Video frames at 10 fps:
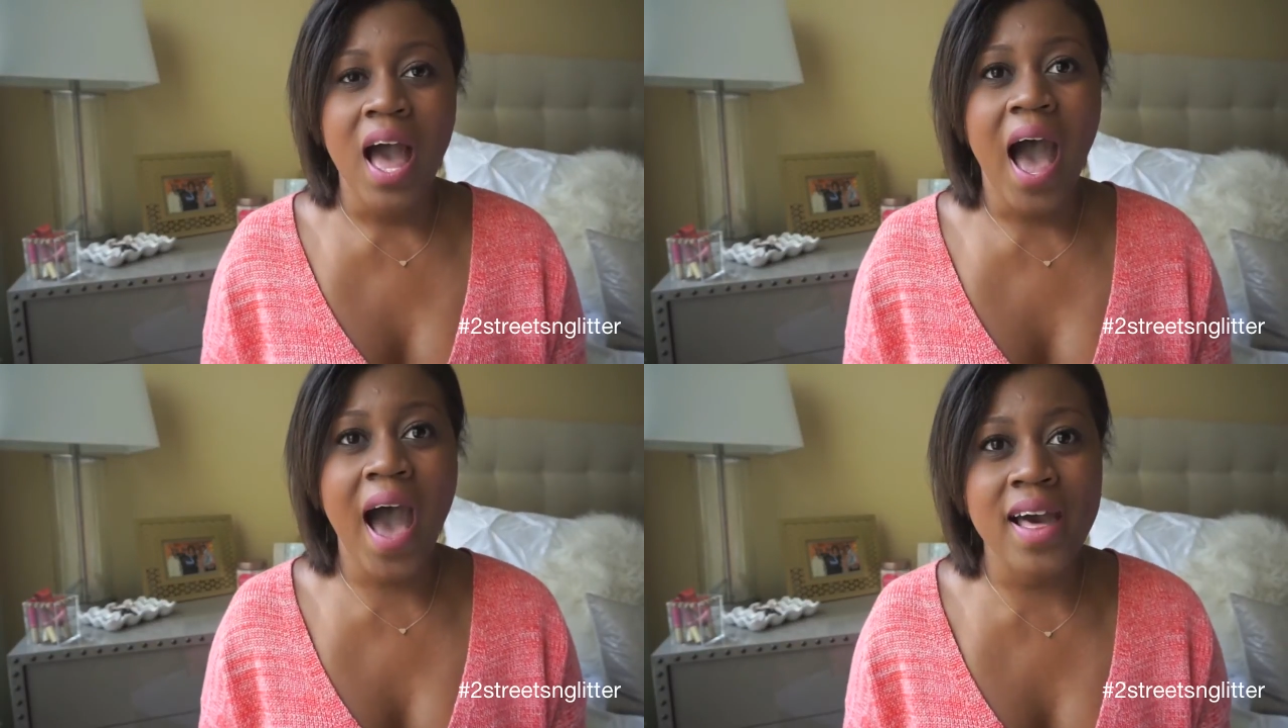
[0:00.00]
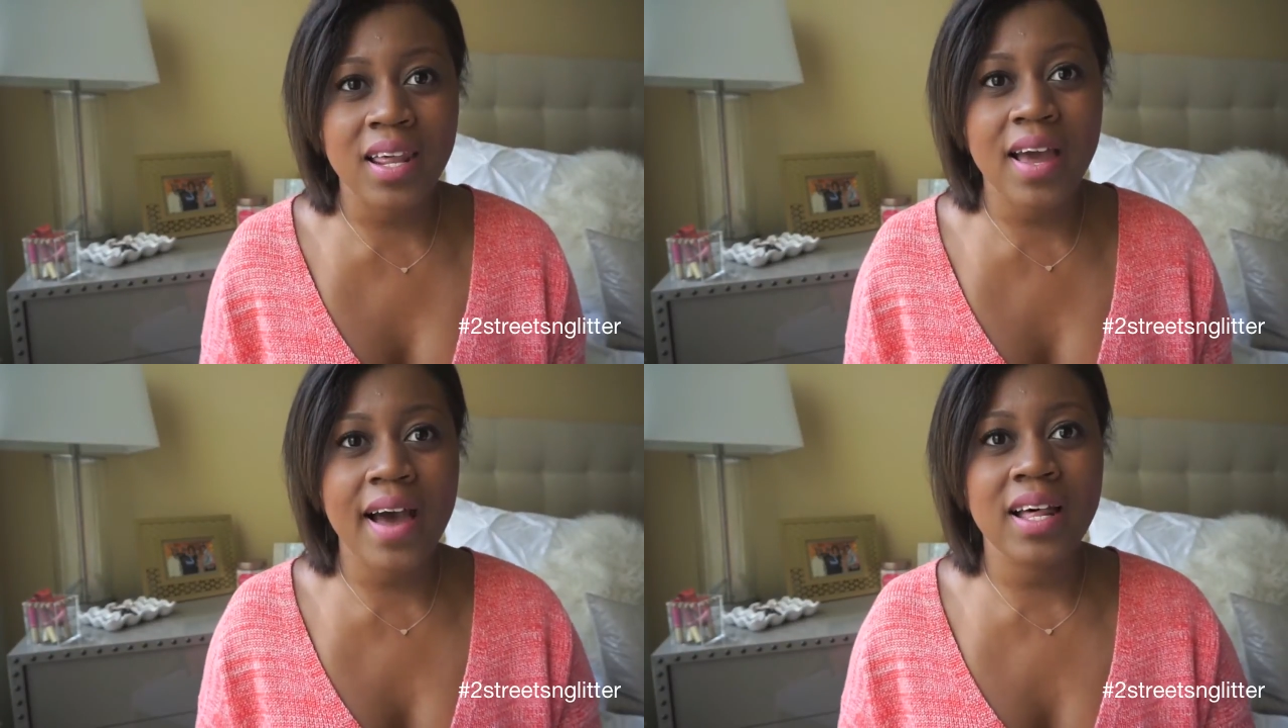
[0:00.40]

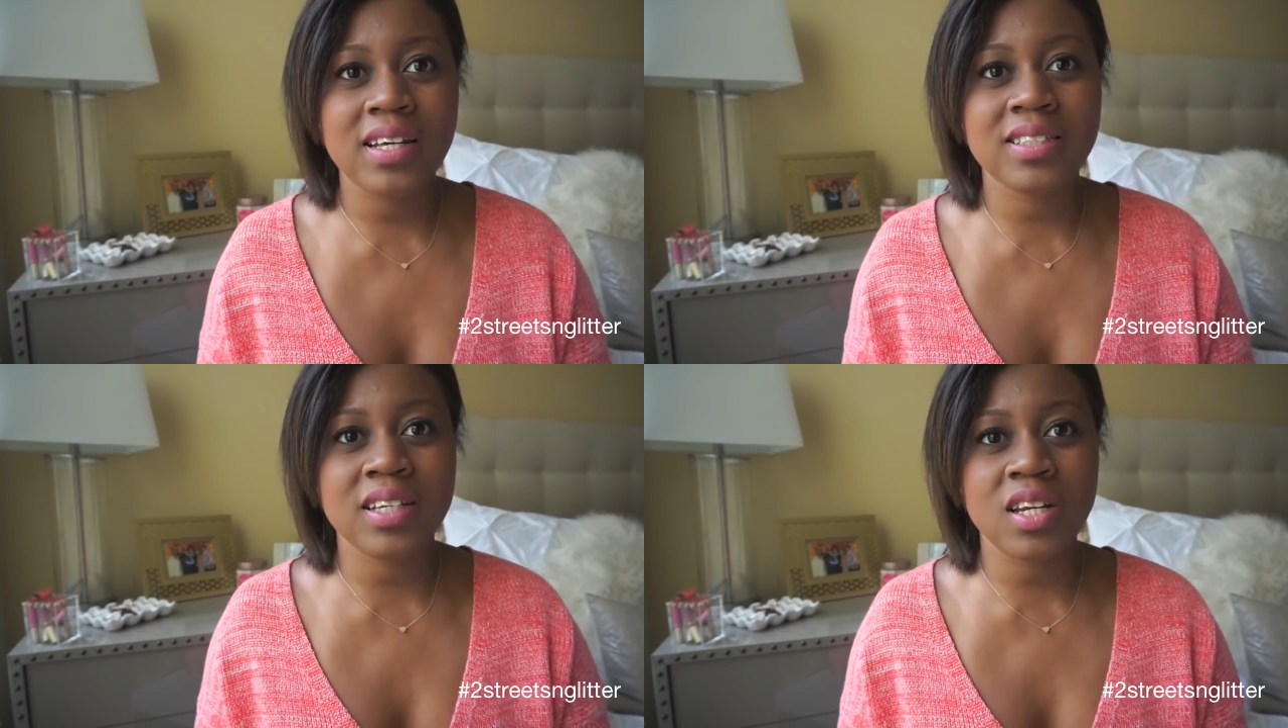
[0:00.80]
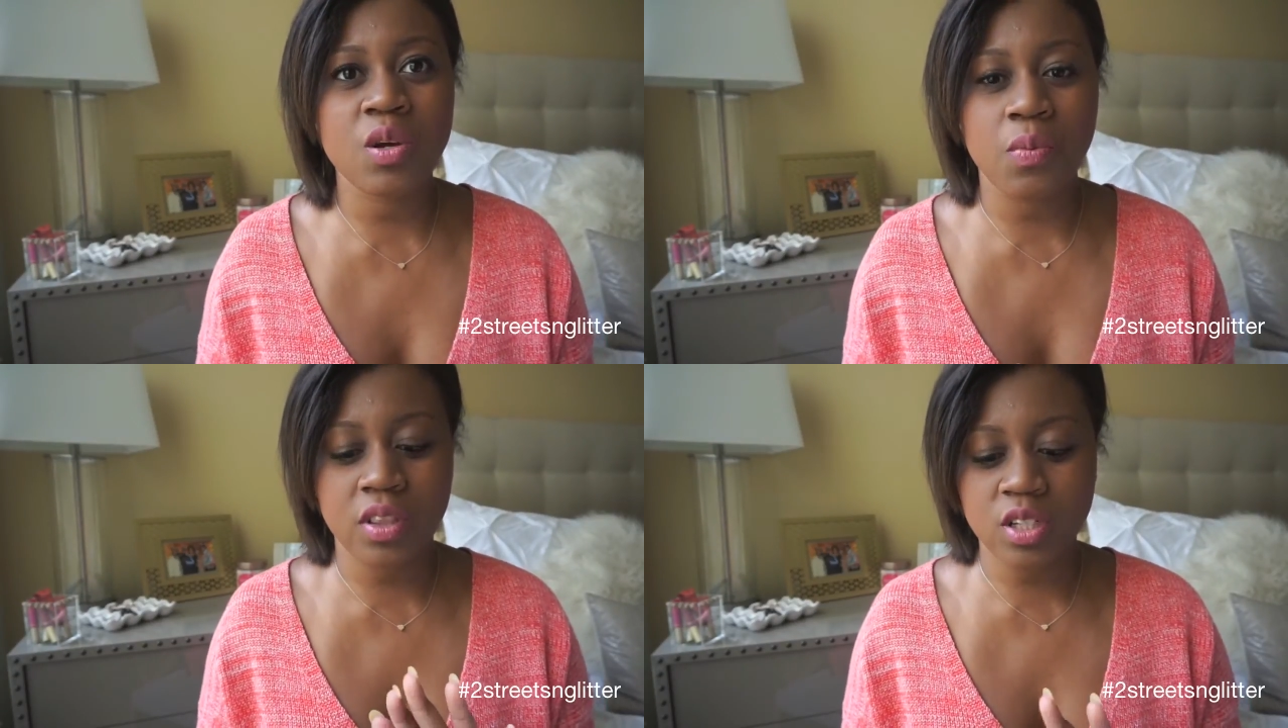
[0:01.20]
highly
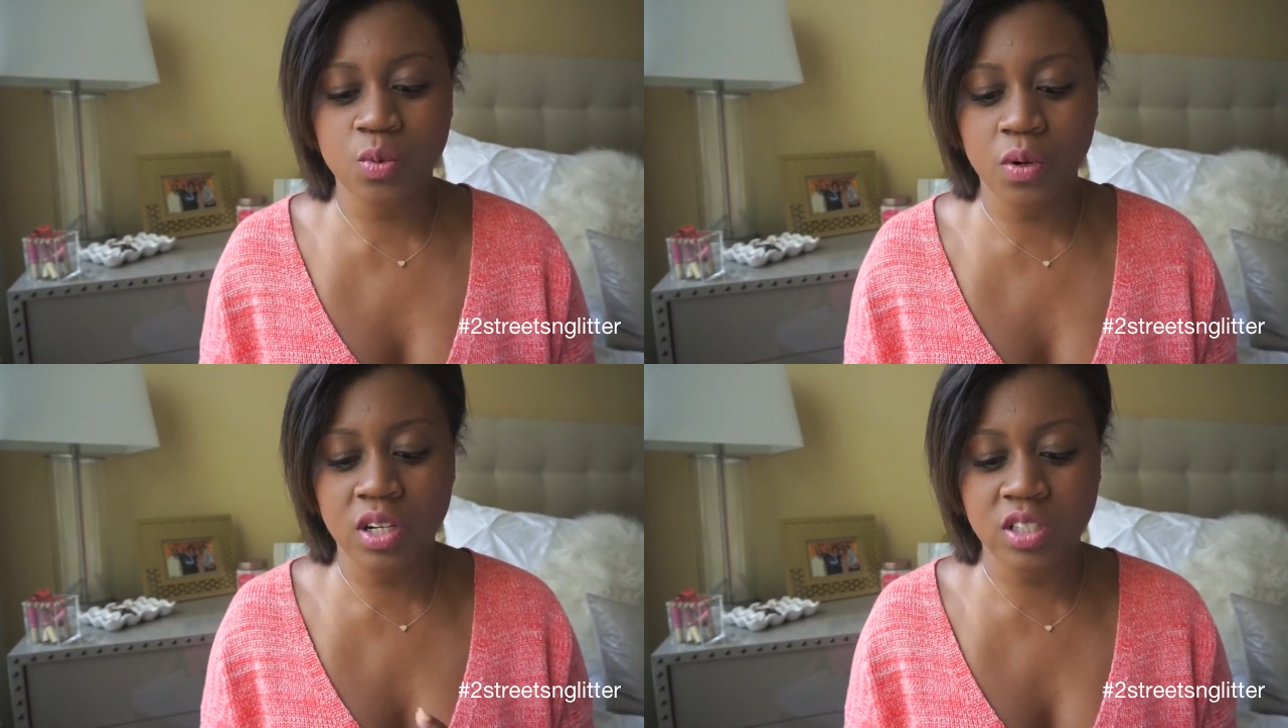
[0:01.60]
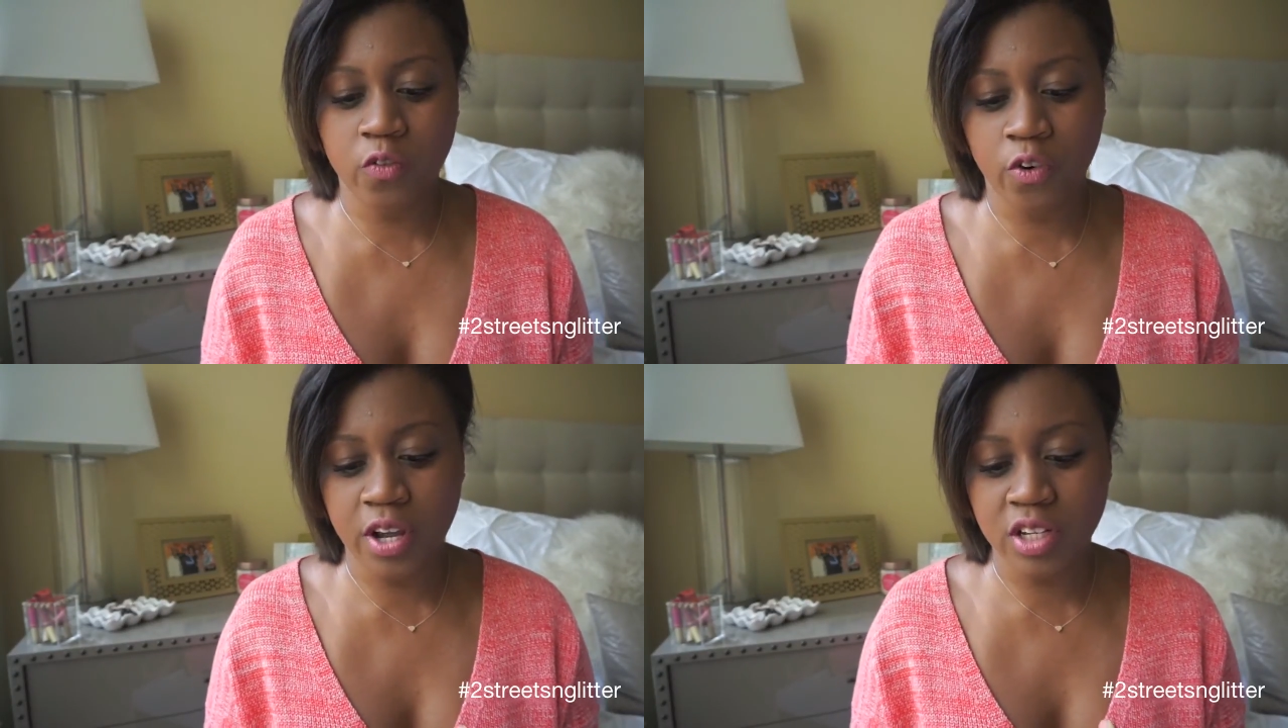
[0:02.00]
scented, but this one is
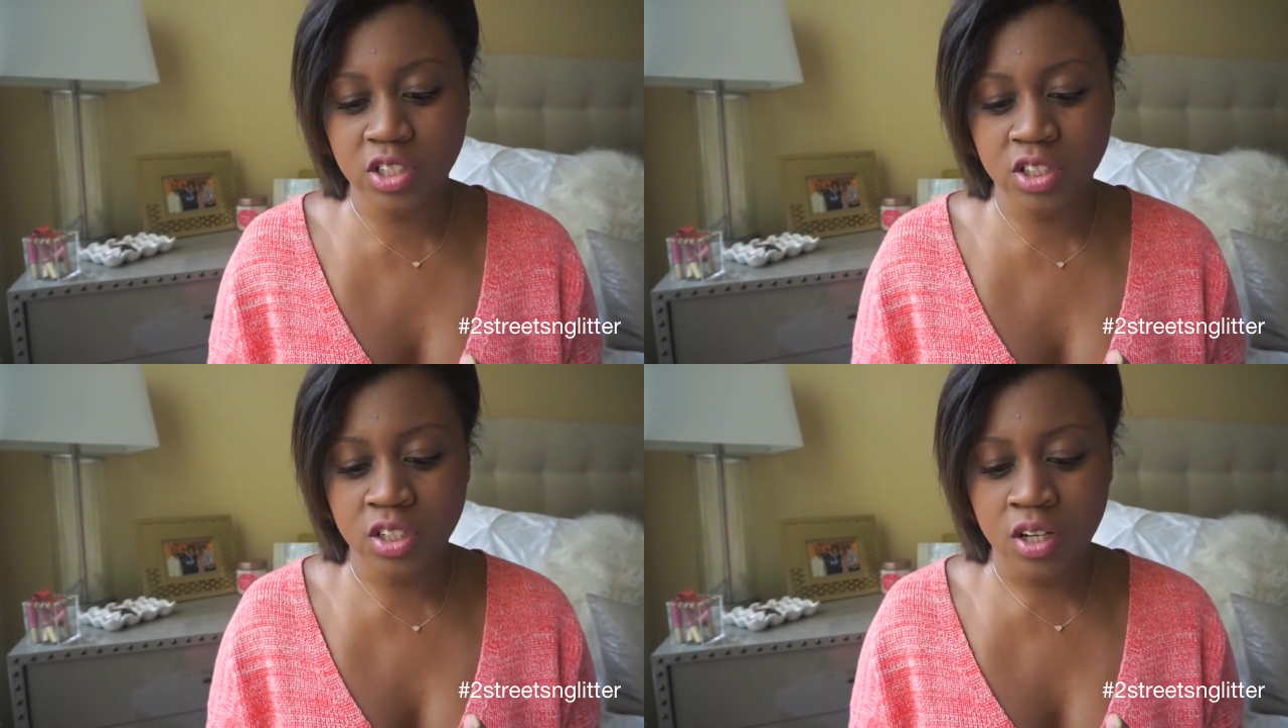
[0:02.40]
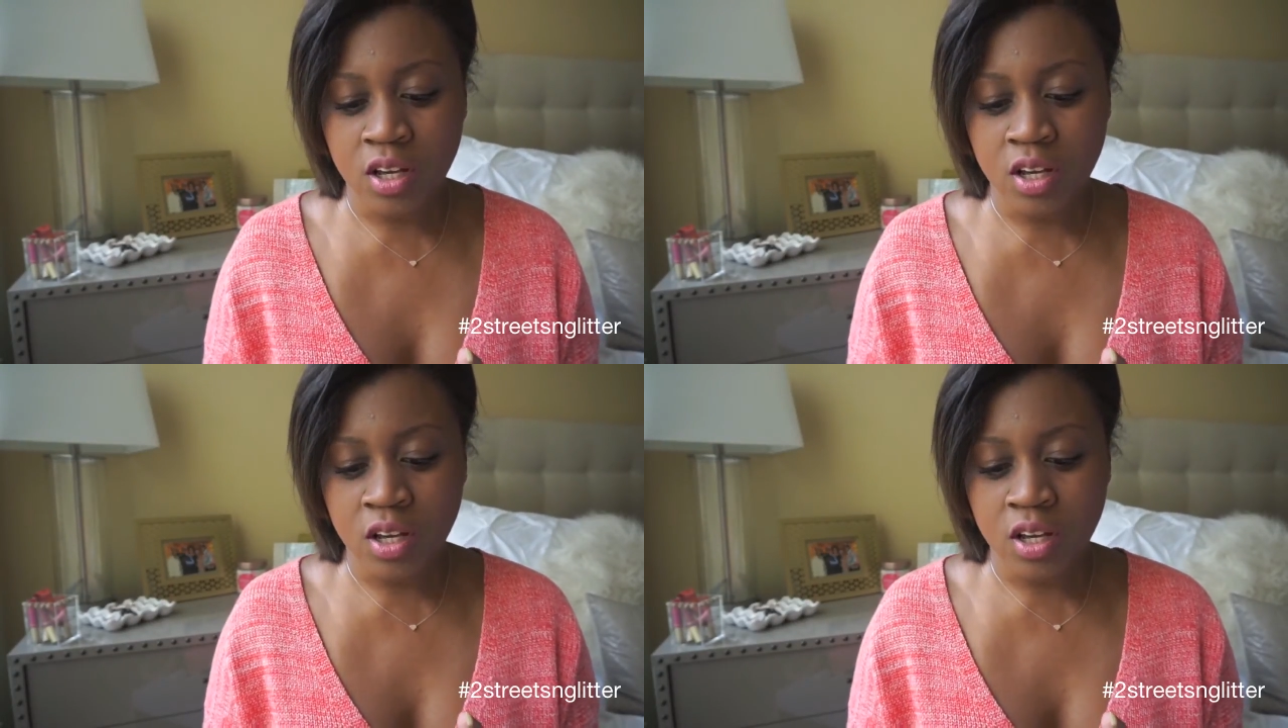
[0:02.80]
fresh.